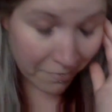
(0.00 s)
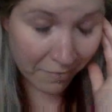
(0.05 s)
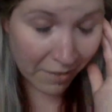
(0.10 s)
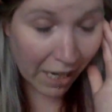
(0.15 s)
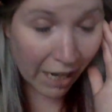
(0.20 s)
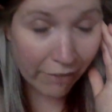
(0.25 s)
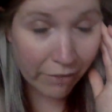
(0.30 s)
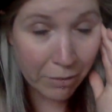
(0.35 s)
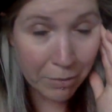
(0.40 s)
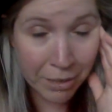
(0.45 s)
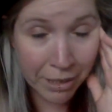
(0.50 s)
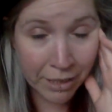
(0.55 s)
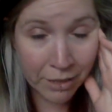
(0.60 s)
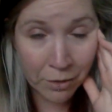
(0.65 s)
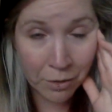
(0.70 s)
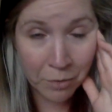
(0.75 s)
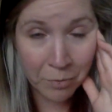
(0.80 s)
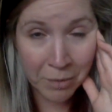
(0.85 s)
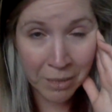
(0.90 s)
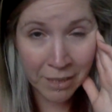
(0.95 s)
Everybody
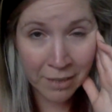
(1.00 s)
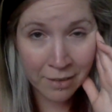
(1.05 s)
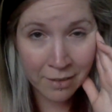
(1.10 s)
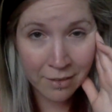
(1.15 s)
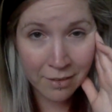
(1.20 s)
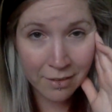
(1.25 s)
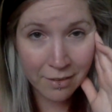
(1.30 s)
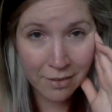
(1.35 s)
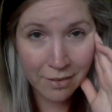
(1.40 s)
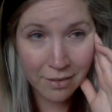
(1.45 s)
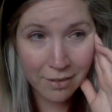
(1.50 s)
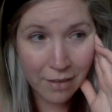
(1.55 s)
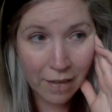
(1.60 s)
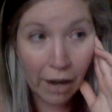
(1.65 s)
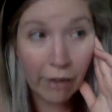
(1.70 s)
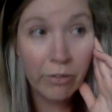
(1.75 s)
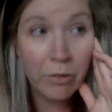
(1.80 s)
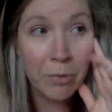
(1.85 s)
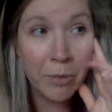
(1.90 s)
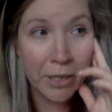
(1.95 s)
told me
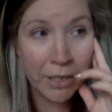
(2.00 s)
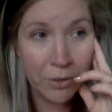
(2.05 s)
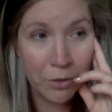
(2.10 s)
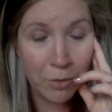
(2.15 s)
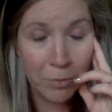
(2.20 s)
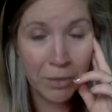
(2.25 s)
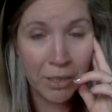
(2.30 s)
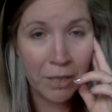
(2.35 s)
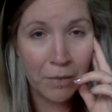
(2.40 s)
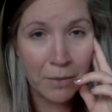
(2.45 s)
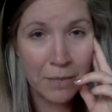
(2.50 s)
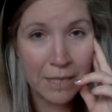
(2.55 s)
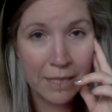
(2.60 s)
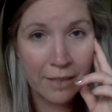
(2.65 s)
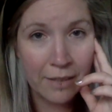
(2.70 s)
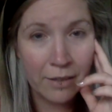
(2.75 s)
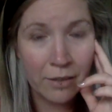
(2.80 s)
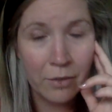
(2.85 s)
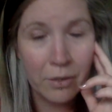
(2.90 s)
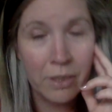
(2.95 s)
he was
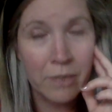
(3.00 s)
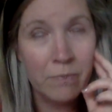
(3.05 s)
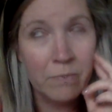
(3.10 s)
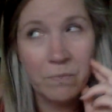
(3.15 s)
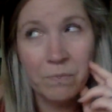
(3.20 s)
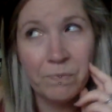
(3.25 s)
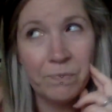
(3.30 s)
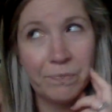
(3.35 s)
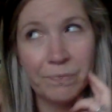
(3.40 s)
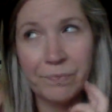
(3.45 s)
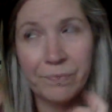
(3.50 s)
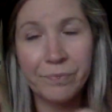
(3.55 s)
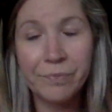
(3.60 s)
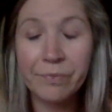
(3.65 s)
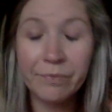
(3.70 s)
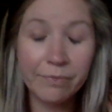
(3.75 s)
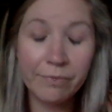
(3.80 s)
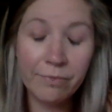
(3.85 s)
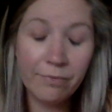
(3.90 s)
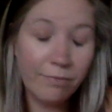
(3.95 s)
going to do it.
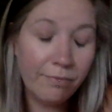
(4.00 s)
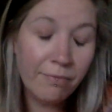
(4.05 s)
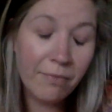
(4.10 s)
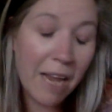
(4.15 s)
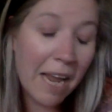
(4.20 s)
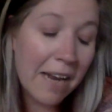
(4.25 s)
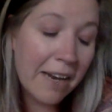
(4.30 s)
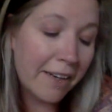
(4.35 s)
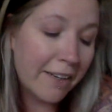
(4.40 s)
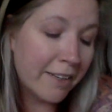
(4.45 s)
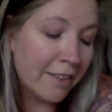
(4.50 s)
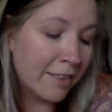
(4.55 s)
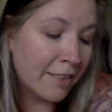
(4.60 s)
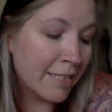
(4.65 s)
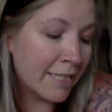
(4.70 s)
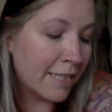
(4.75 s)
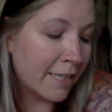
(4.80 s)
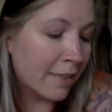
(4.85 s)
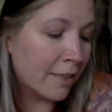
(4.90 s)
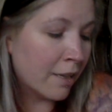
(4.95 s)
And I didn't
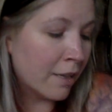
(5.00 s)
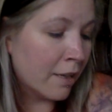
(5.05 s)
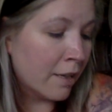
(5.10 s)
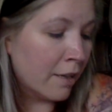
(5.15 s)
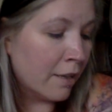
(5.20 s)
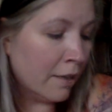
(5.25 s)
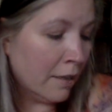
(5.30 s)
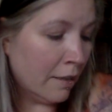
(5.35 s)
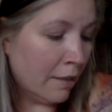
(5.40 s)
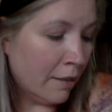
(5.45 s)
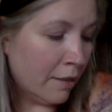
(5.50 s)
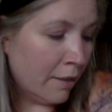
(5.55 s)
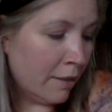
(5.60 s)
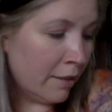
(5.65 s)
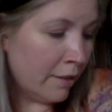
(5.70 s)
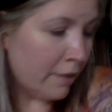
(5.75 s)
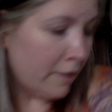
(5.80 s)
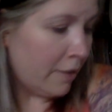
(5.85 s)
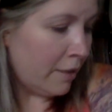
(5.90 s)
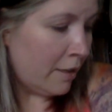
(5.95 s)
listen.
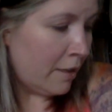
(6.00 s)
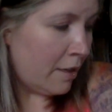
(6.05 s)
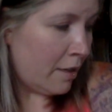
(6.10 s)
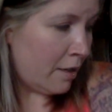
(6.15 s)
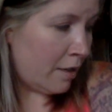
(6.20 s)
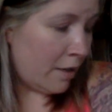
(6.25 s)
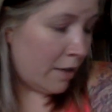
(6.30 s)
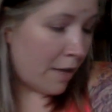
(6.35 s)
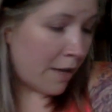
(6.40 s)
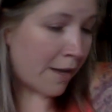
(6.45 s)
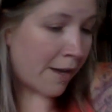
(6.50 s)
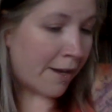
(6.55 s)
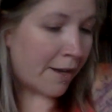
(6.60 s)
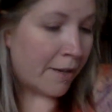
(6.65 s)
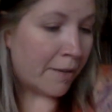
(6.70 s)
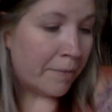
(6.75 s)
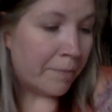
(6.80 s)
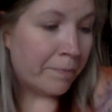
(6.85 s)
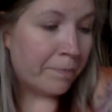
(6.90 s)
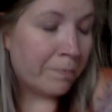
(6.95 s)

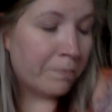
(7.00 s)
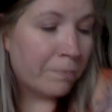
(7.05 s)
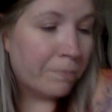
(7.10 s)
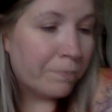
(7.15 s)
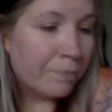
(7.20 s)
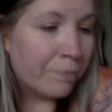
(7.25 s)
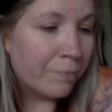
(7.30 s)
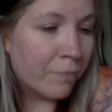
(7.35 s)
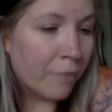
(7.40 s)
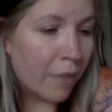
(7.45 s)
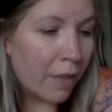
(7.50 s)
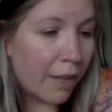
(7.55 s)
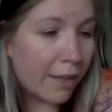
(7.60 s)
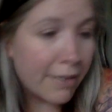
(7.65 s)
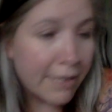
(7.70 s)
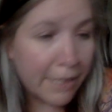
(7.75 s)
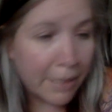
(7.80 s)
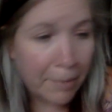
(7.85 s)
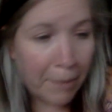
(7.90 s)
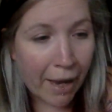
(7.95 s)

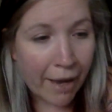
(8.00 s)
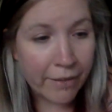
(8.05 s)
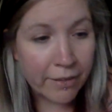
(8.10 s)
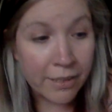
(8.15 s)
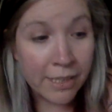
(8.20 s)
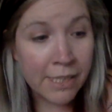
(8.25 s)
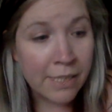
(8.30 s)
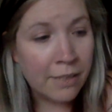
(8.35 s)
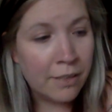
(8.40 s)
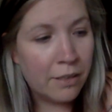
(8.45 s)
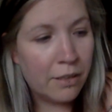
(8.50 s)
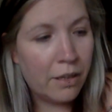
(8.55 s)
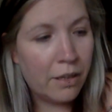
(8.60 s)
Custody battles.